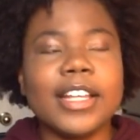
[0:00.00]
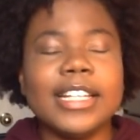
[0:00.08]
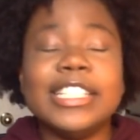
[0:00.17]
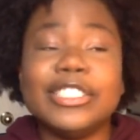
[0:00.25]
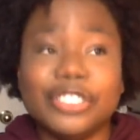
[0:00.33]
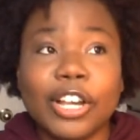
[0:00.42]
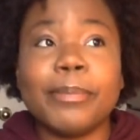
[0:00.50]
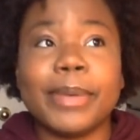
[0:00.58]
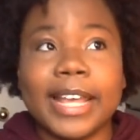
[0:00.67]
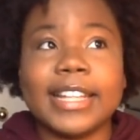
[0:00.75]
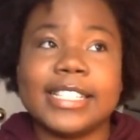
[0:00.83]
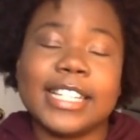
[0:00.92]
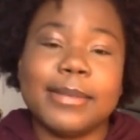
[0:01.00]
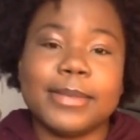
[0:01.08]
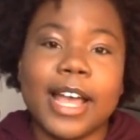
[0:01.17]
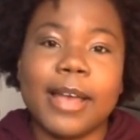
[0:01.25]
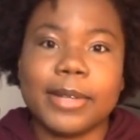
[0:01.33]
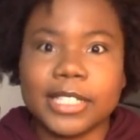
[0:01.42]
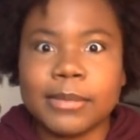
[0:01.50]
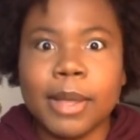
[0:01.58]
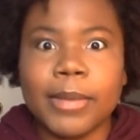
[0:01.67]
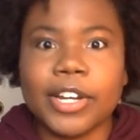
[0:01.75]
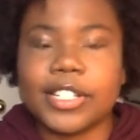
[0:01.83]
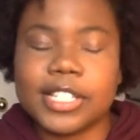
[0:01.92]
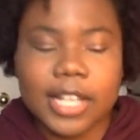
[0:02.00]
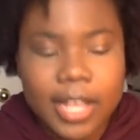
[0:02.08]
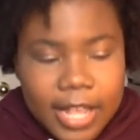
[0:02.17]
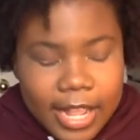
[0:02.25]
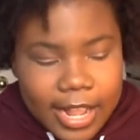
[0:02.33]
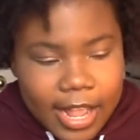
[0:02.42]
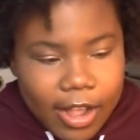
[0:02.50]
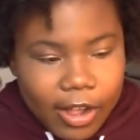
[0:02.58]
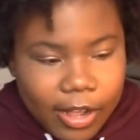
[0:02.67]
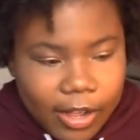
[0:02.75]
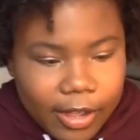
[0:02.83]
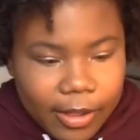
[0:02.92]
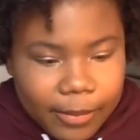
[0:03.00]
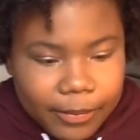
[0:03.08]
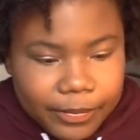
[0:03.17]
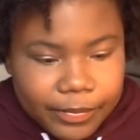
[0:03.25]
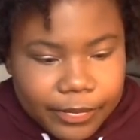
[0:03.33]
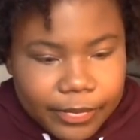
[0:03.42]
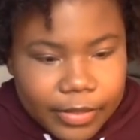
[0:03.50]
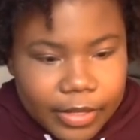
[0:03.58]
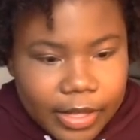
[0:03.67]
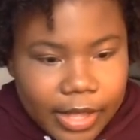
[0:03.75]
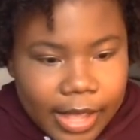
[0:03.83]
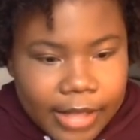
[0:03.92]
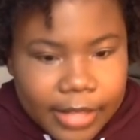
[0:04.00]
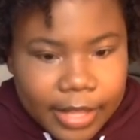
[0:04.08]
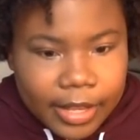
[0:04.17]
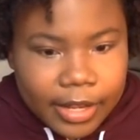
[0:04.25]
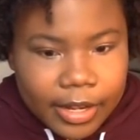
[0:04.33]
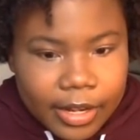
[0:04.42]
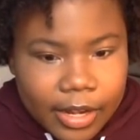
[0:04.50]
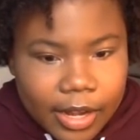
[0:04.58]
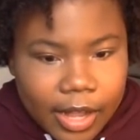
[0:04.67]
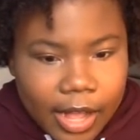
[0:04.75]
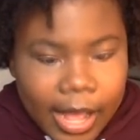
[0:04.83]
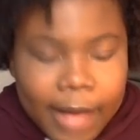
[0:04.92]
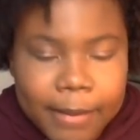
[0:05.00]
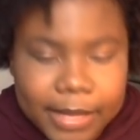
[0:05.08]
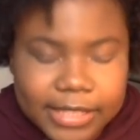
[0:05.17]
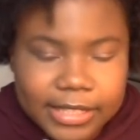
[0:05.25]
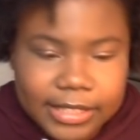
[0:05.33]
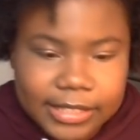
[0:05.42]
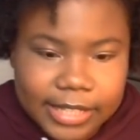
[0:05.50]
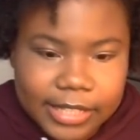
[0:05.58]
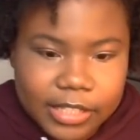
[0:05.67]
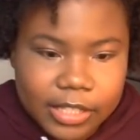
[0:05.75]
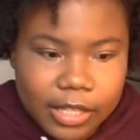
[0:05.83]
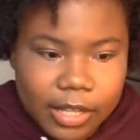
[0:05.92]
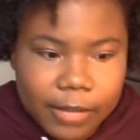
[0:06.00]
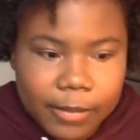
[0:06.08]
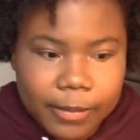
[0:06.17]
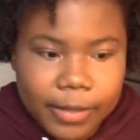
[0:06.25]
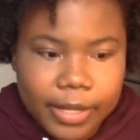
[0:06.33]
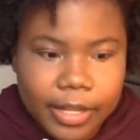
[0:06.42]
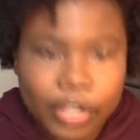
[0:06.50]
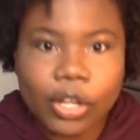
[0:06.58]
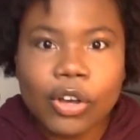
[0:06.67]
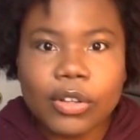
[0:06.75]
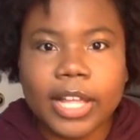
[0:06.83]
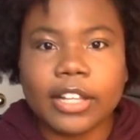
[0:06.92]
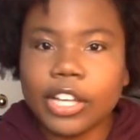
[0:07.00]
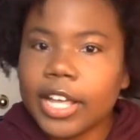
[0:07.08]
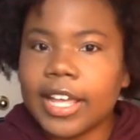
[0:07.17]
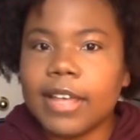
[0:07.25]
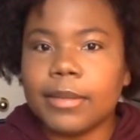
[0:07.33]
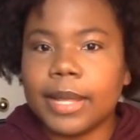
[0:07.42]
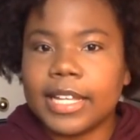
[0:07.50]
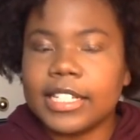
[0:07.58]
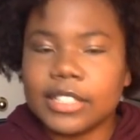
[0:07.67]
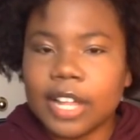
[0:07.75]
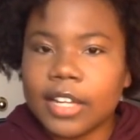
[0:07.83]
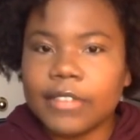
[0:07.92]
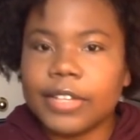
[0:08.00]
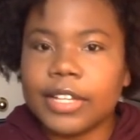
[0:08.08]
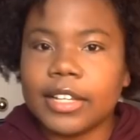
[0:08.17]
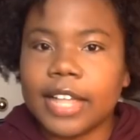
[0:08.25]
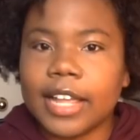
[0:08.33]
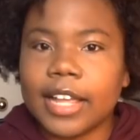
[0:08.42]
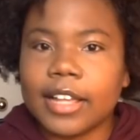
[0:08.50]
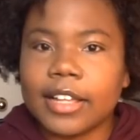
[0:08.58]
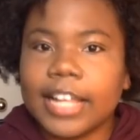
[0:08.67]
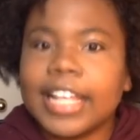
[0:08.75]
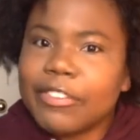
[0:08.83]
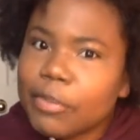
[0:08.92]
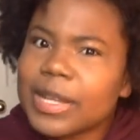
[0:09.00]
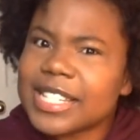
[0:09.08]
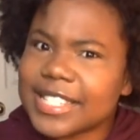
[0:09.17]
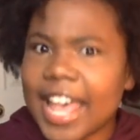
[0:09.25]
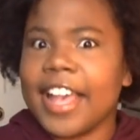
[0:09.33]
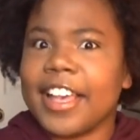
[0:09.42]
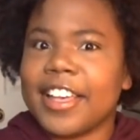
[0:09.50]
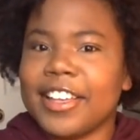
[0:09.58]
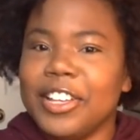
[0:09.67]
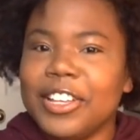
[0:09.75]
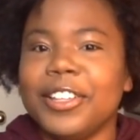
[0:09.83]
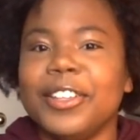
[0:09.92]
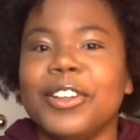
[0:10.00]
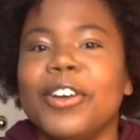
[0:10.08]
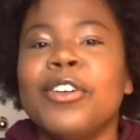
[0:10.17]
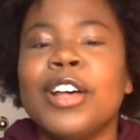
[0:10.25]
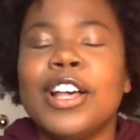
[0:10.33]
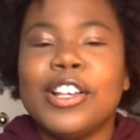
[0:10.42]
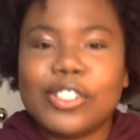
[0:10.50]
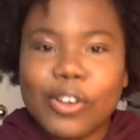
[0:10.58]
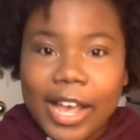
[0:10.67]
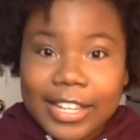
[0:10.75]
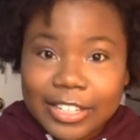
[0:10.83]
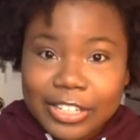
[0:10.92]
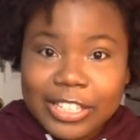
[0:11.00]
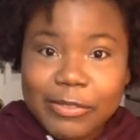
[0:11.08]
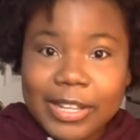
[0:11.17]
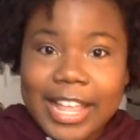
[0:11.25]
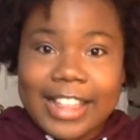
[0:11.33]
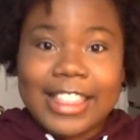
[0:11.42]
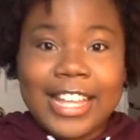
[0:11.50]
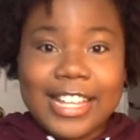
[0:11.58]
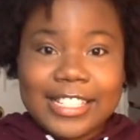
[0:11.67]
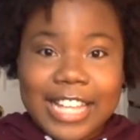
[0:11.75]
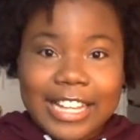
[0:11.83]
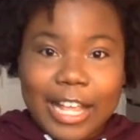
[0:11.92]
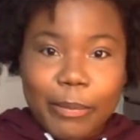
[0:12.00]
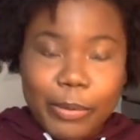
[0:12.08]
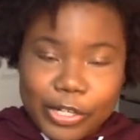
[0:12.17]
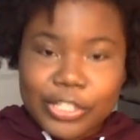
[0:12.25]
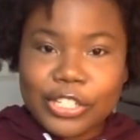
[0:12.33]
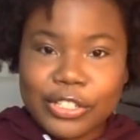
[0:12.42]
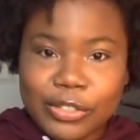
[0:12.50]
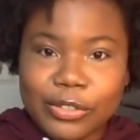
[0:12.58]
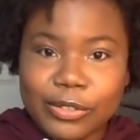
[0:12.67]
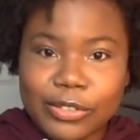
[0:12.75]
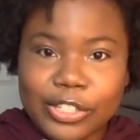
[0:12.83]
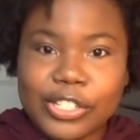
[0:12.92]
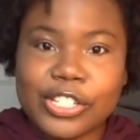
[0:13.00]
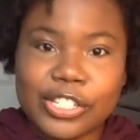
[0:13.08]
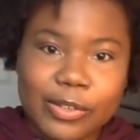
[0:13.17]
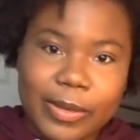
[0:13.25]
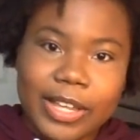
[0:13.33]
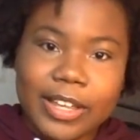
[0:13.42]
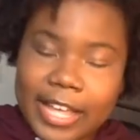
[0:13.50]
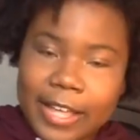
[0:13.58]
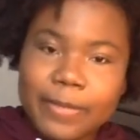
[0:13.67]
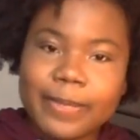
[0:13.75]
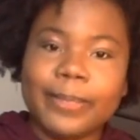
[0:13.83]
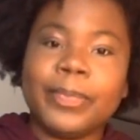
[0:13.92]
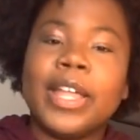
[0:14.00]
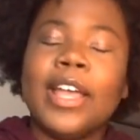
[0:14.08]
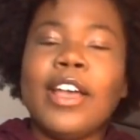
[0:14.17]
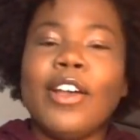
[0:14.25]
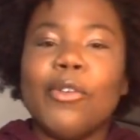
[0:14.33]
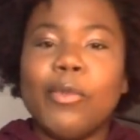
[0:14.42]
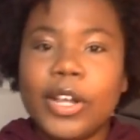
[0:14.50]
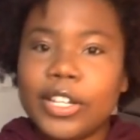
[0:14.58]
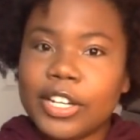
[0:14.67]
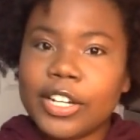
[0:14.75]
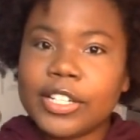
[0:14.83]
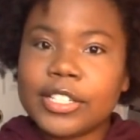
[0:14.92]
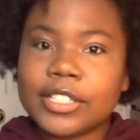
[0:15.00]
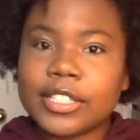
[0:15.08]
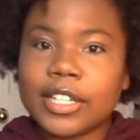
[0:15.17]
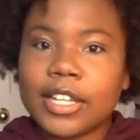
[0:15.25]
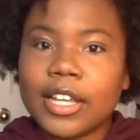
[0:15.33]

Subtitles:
He's jumping at the same time because his bum hurts. And then I'm basically saying to them, I'm like, hello, like, look at him, like, he's not even, like, give him a sec, you know? So I literally went like this and, like, pushed the 2 nurses away, okay? One nurse